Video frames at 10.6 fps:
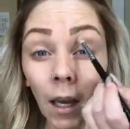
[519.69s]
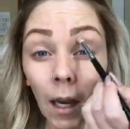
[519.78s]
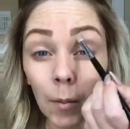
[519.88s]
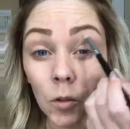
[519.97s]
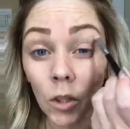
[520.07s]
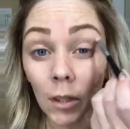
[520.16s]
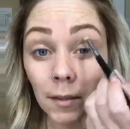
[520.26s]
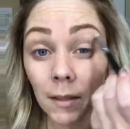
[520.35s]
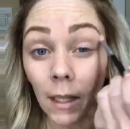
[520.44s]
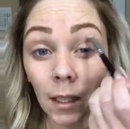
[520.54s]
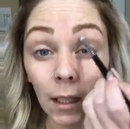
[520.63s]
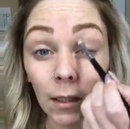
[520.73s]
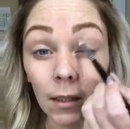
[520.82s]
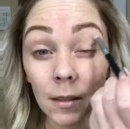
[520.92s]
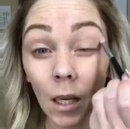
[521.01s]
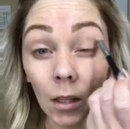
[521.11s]
I'm just taking
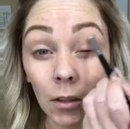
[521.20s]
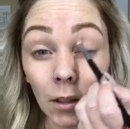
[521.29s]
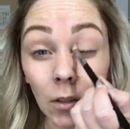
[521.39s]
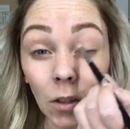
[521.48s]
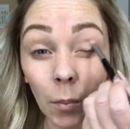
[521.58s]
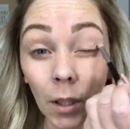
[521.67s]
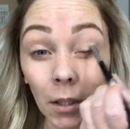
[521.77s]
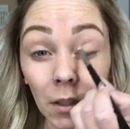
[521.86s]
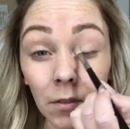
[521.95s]
this color that you can barely